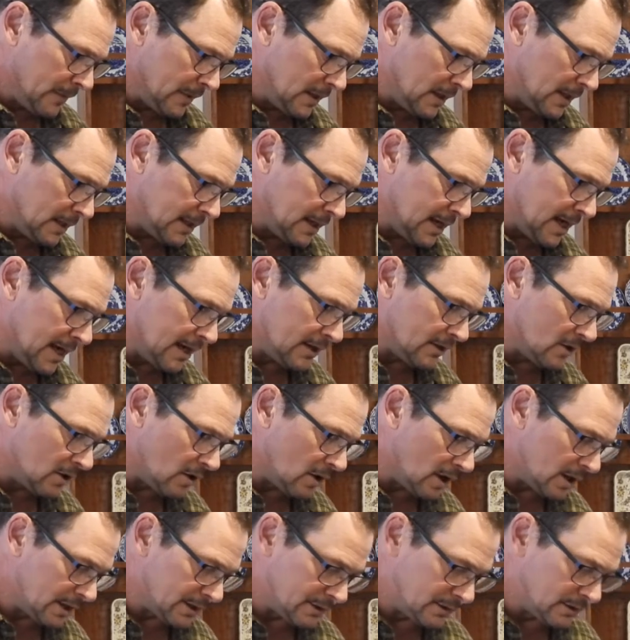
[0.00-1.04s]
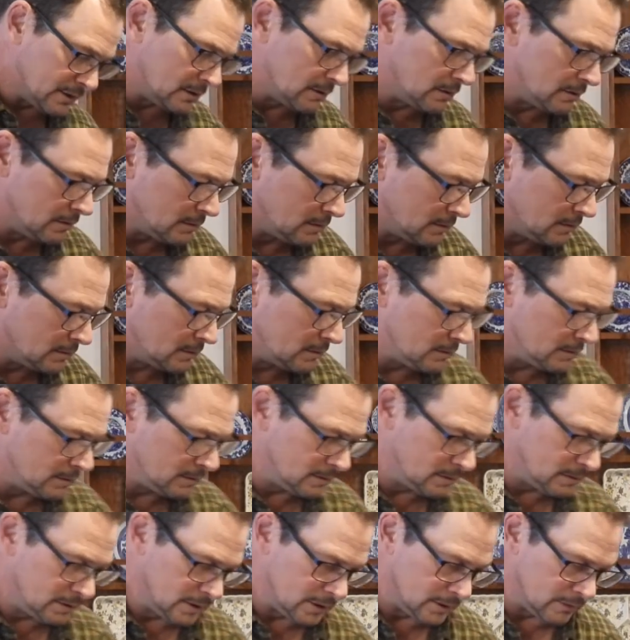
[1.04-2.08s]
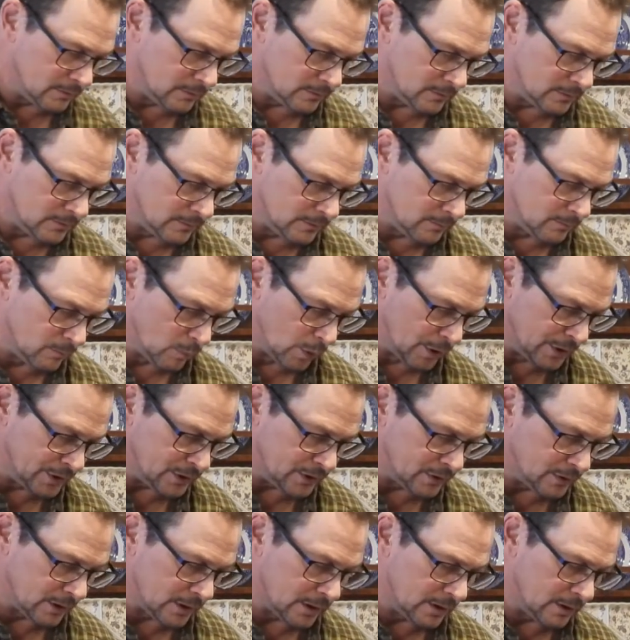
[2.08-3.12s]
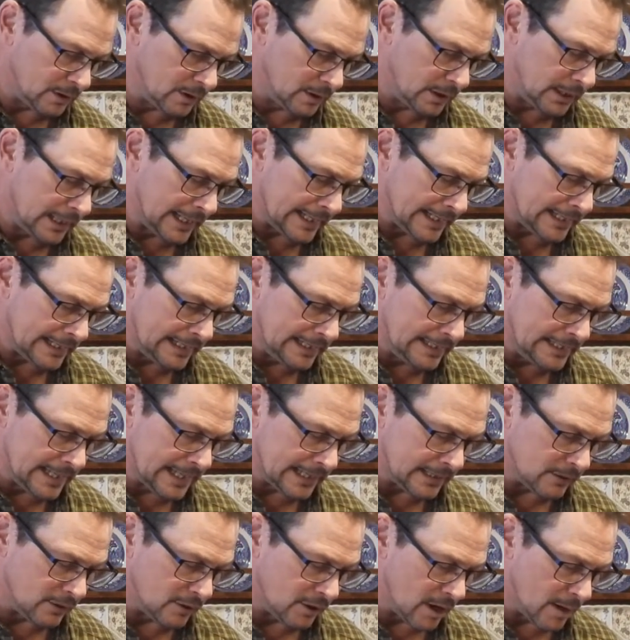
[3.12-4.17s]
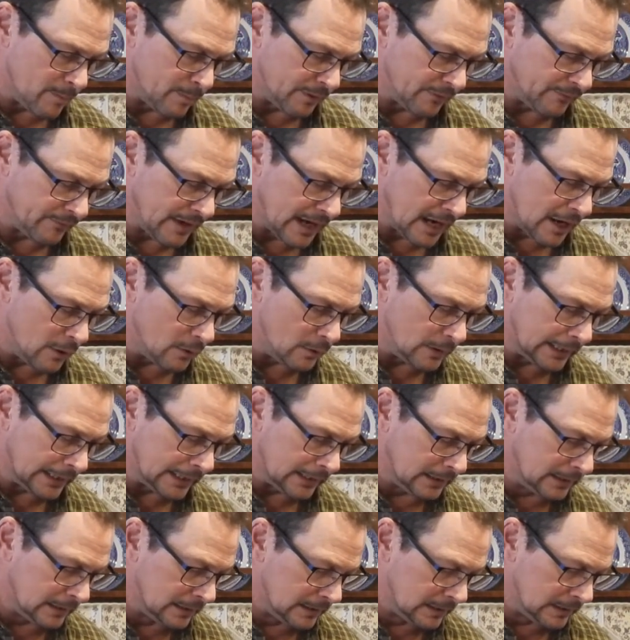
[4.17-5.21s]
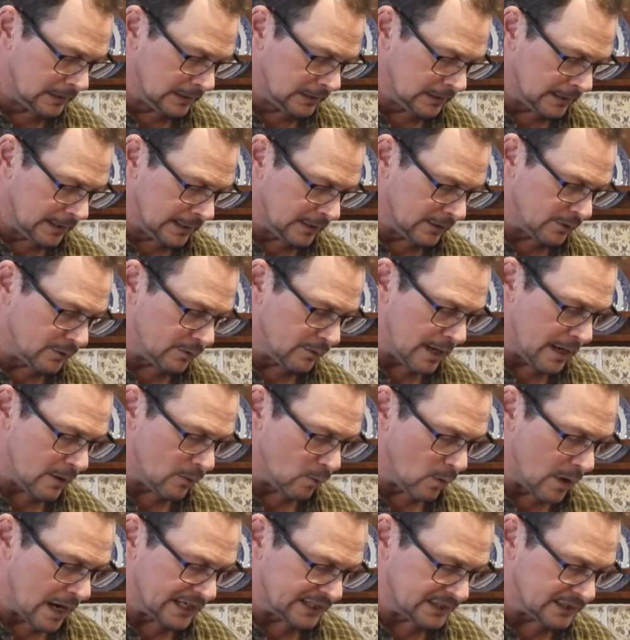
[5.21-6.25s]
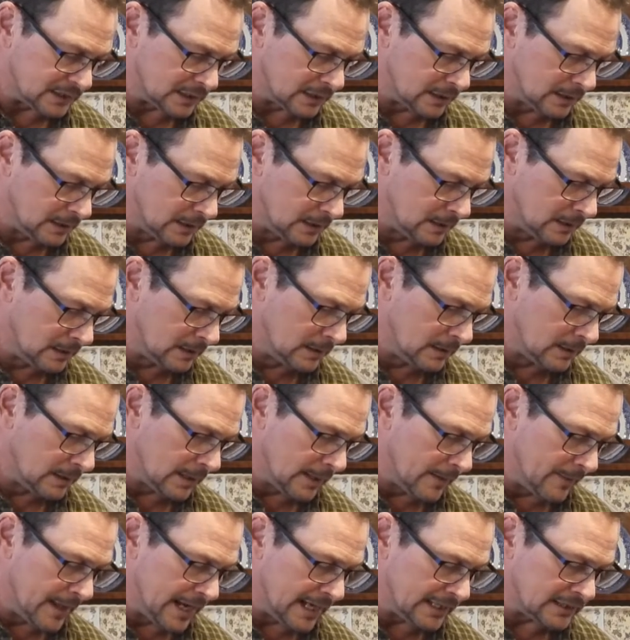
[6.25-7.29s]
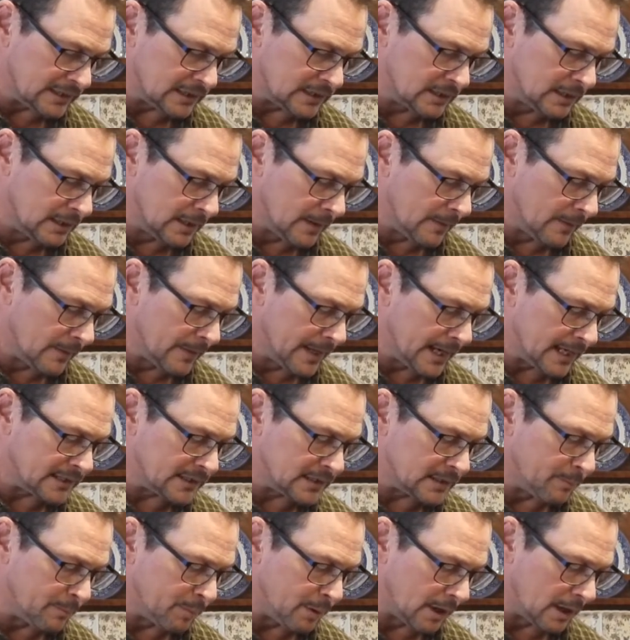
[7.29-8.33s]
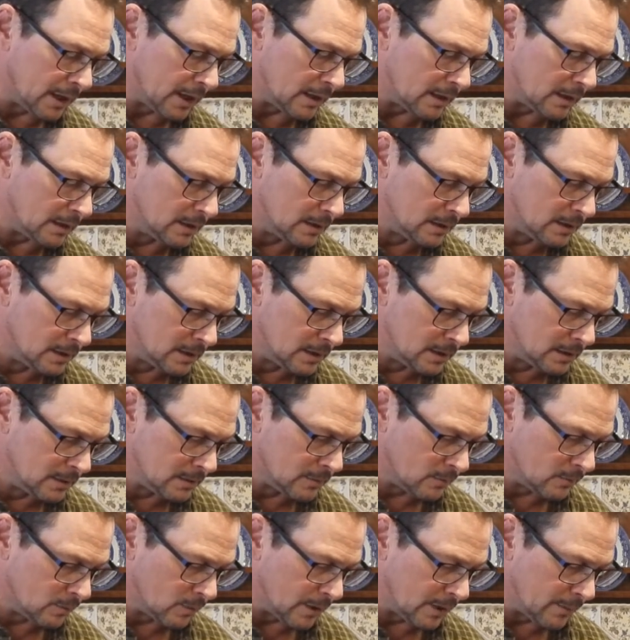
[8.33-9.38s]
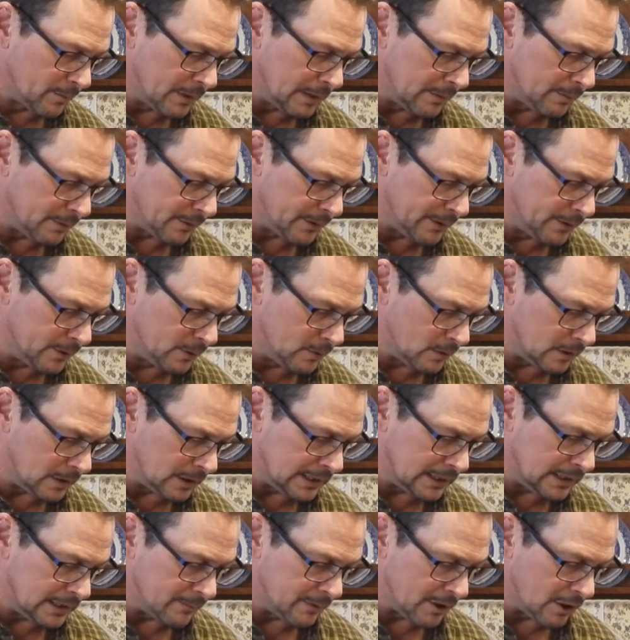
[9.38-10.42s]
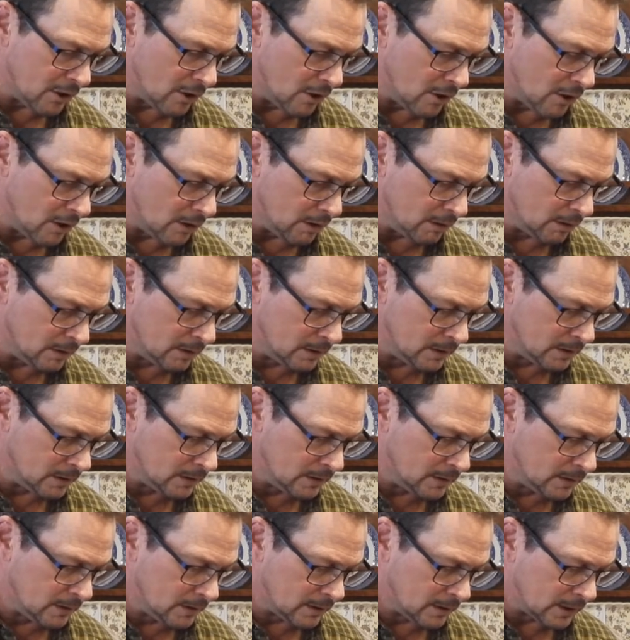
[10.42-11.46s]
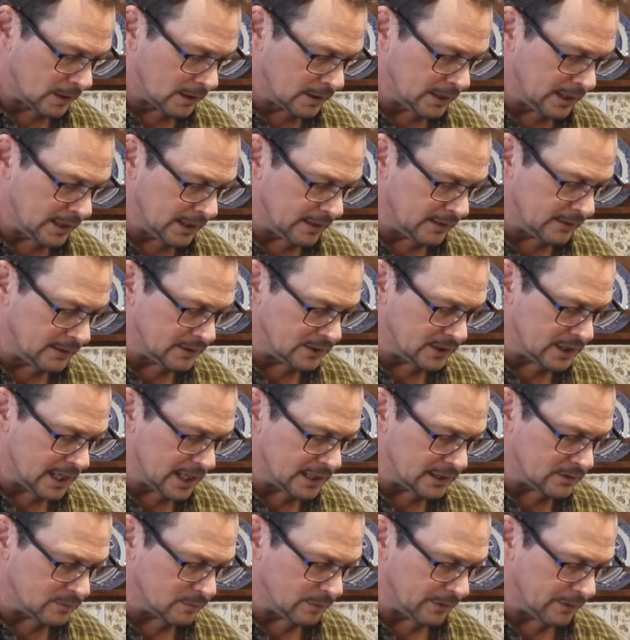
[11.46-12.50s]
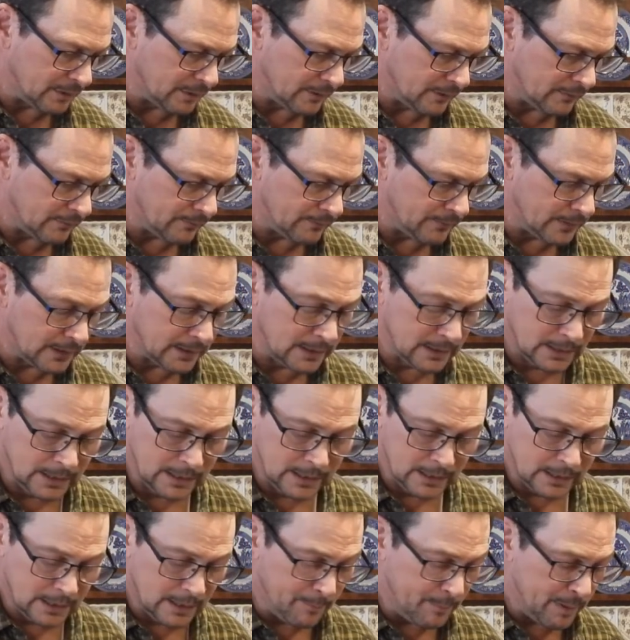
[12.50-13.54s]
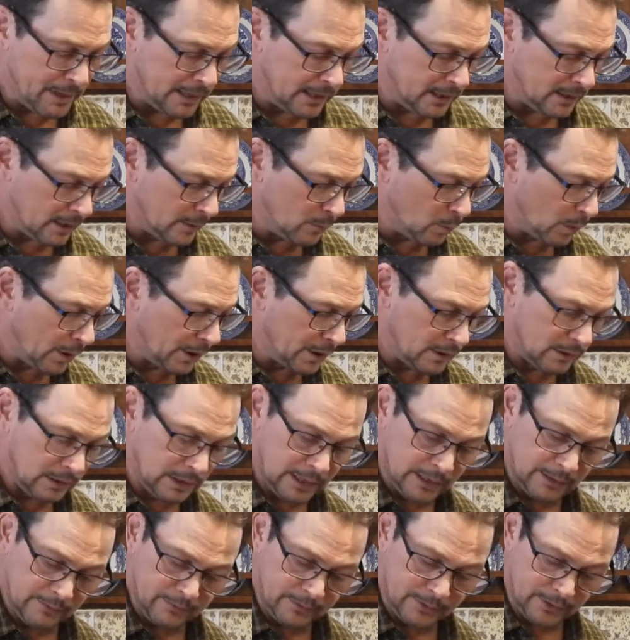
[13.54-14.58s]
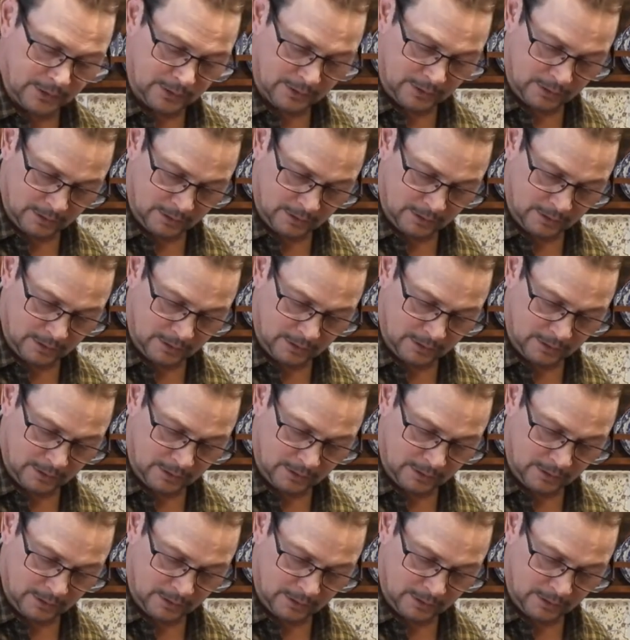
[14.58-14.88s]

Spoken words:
it can cause, moisture can collect in that copper fouling and create rust, and that's the part where people that don't clean them at all are taking the chance with. If depending on where you live and